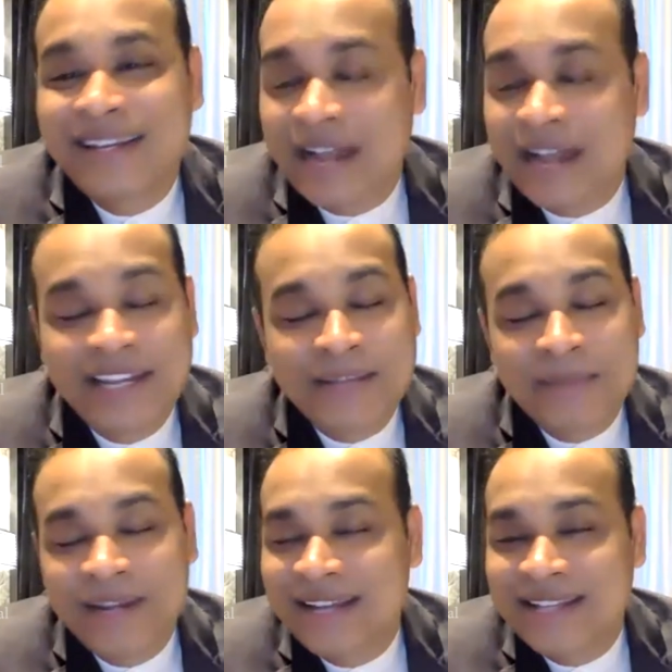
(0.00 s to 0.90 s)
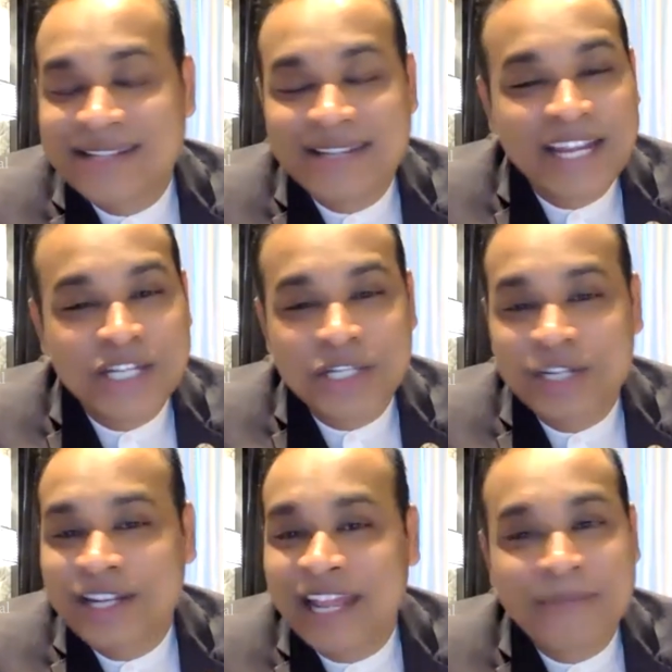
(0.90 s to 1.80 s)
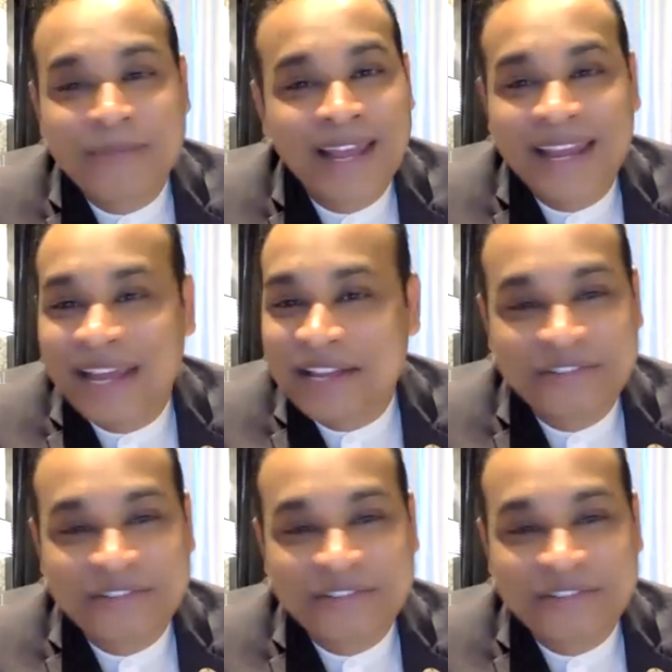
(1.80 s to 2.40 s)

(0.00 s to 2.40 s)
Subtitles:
ultimate destination in my life.